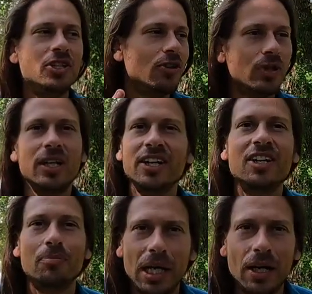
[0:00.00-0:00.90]
you're really
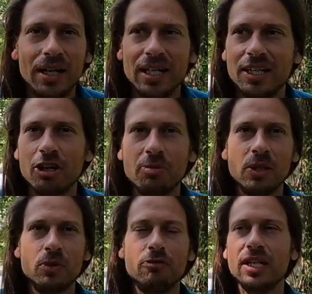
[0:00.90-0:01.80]
gonna marry. You know what I
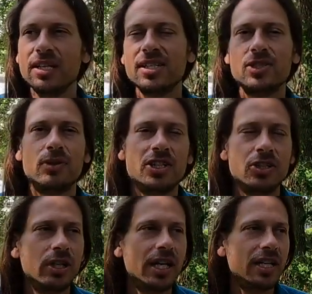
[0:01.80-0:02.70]
mean? When Venus is
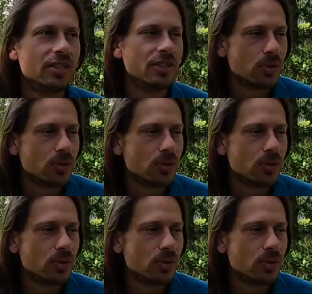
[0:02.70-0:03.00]
retrograding in your